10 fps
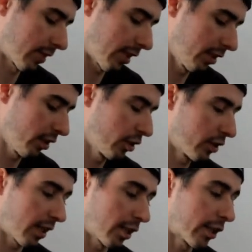At
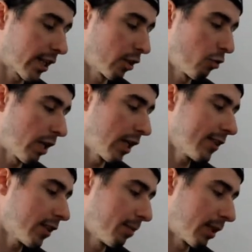least they're taking
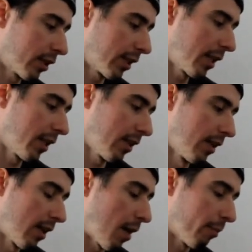awareness, but are they
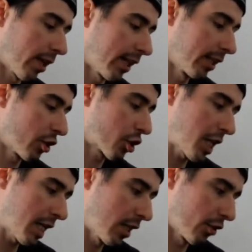applying the
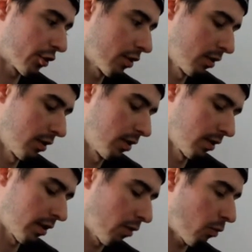change?
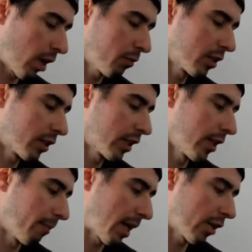And why was
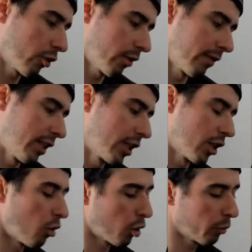there a battle of
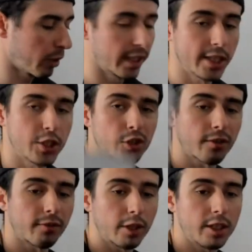ego, or were they just
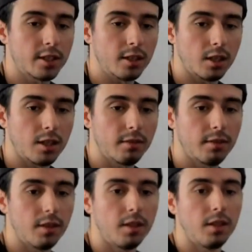afraid to love?
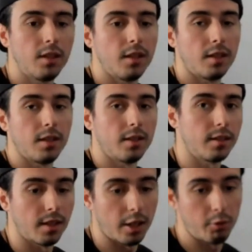
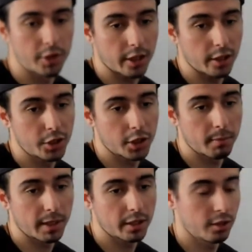I wish I could share
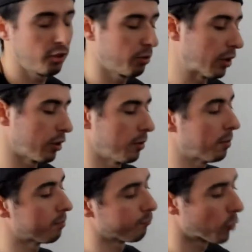my good news with you.
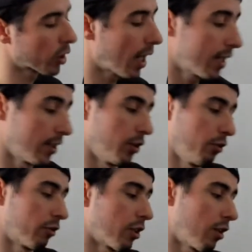What kind of
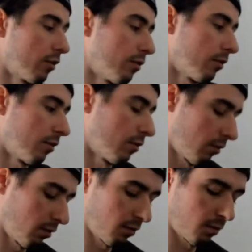news, though?
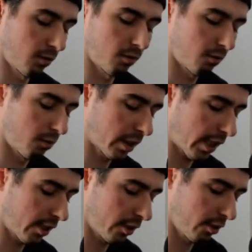What
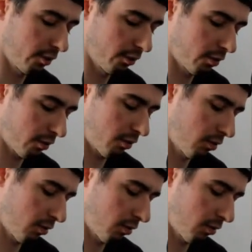kind of news?